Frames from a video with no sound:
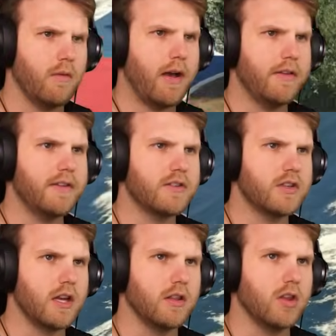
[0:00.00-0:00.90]
Wow, this is
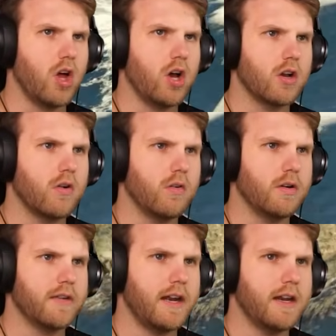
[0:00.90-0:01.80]
actually a long
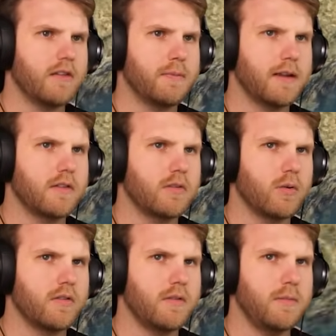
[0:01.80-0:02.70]
course. I didn't expect this
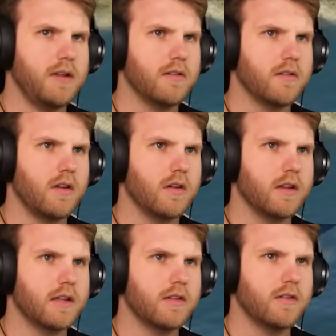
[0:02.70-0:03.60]
course to be this long.
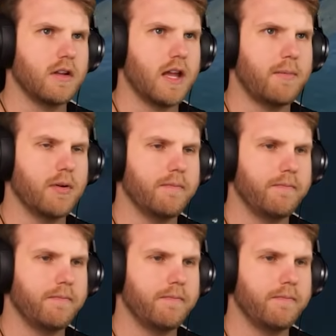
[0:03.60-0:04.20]
Like, there's a lot more.